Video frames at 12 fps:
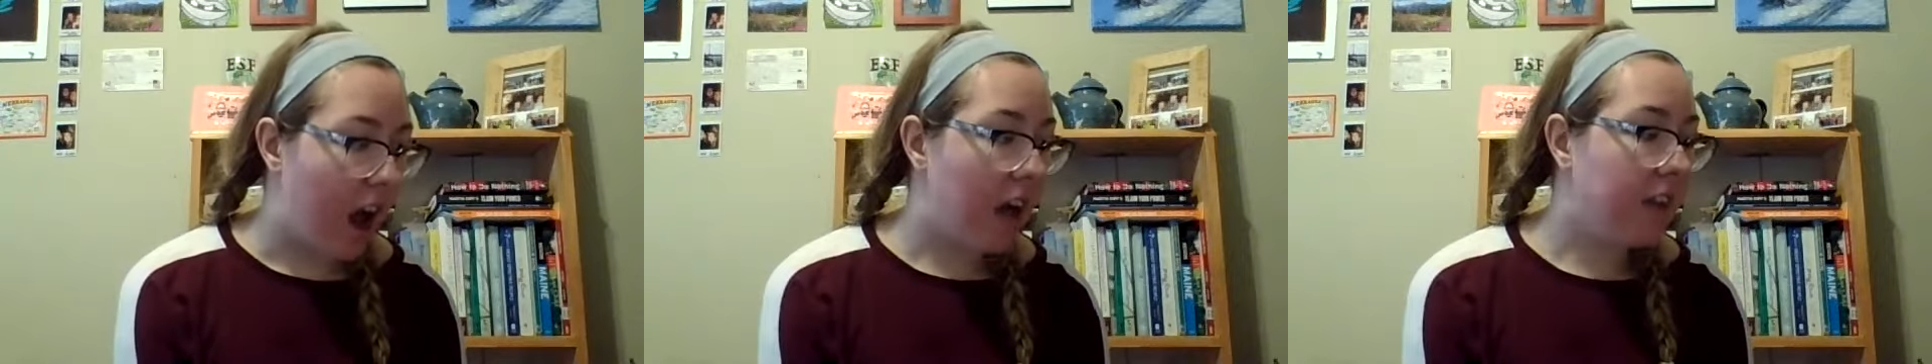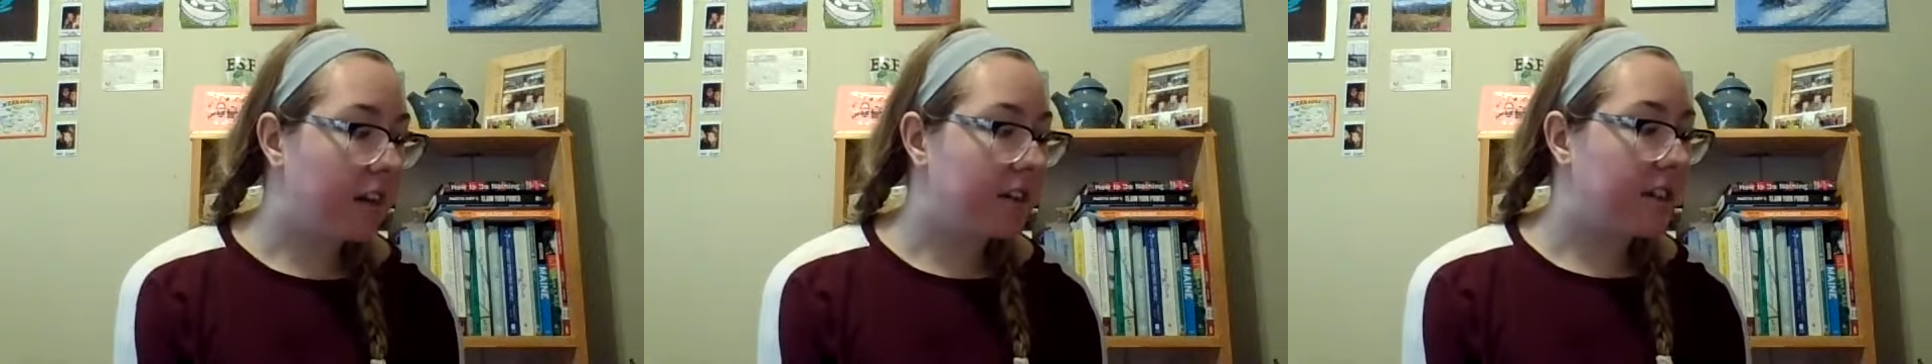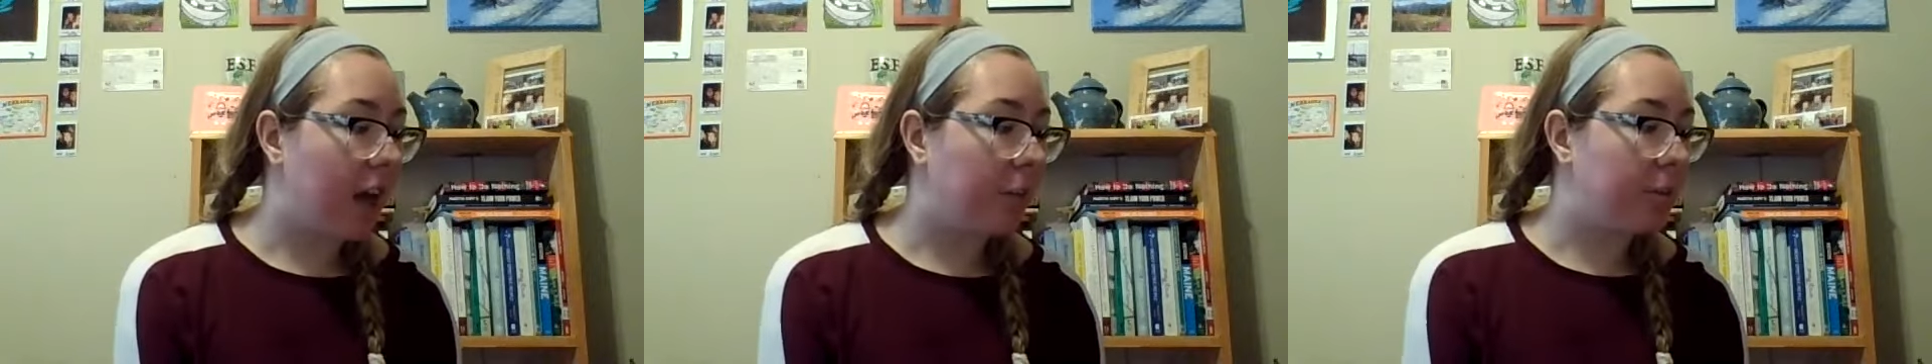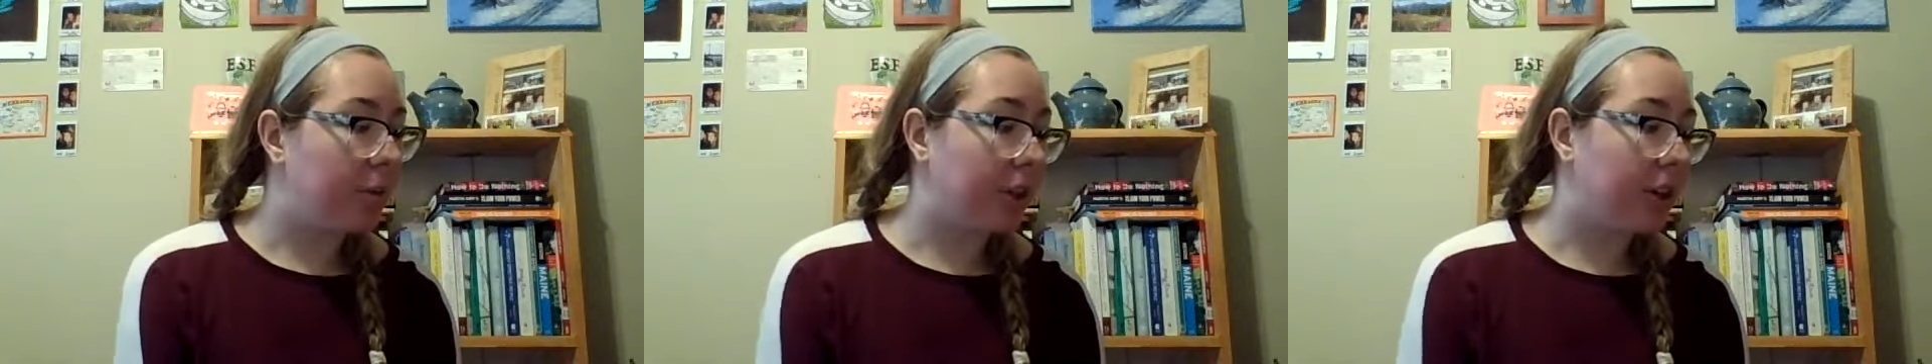others help
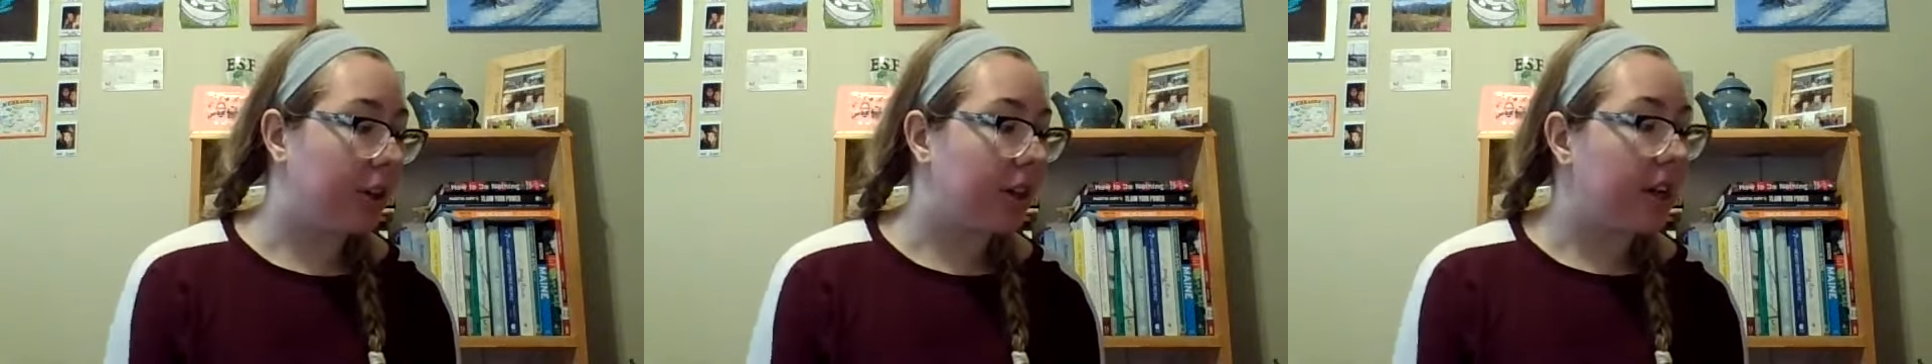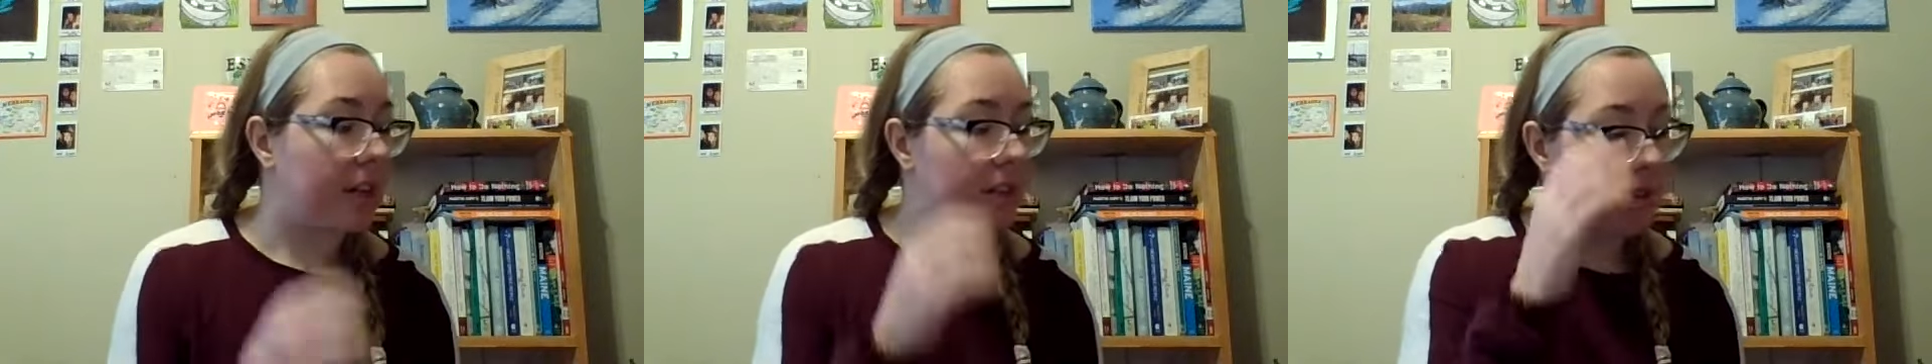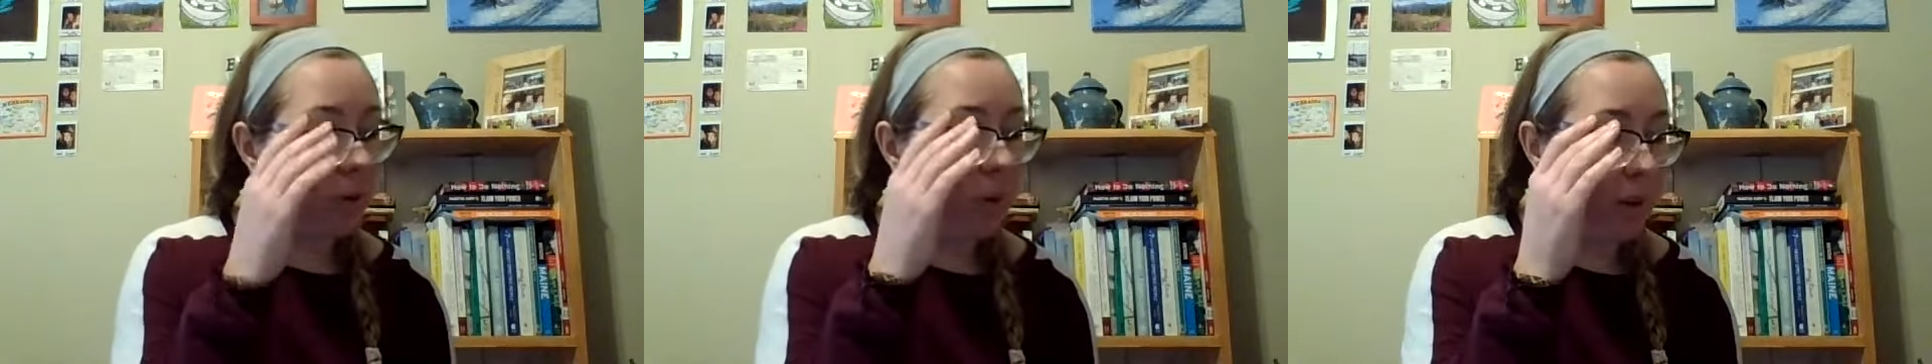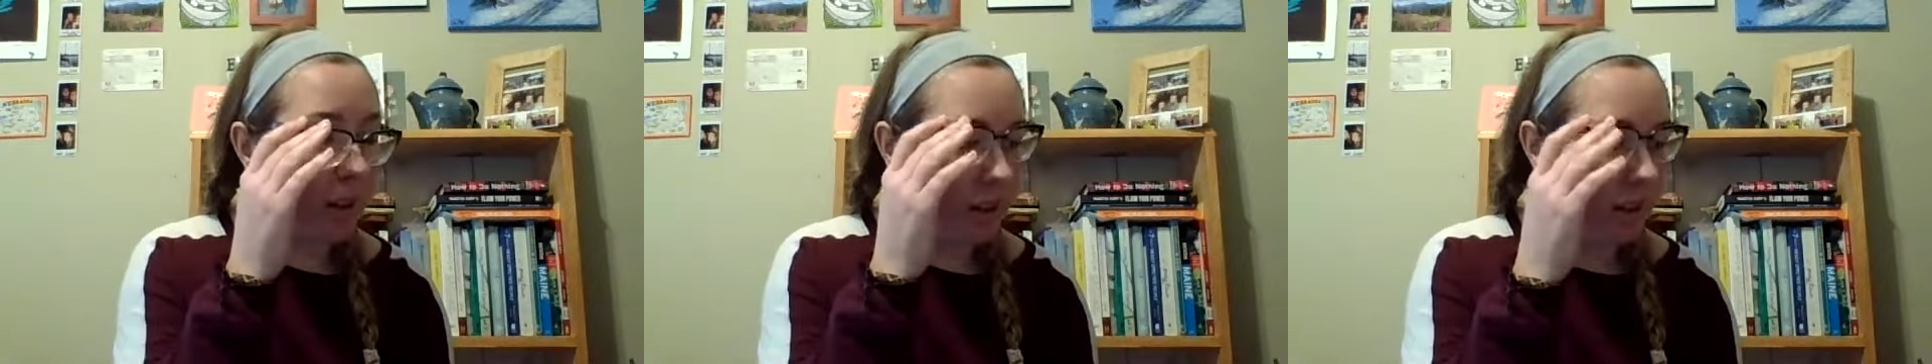you learn in
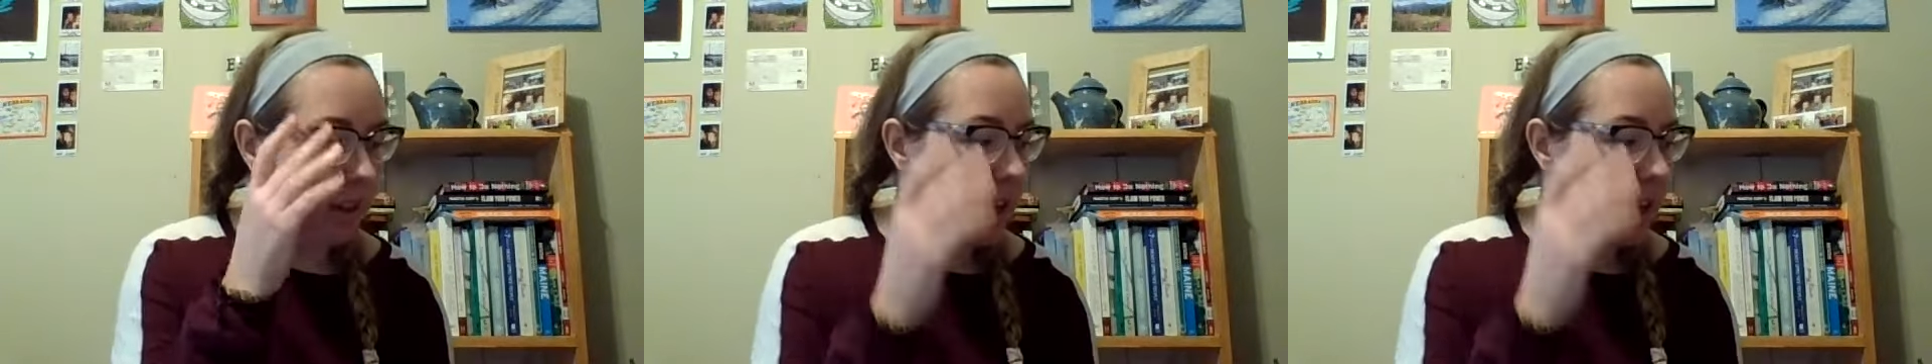school.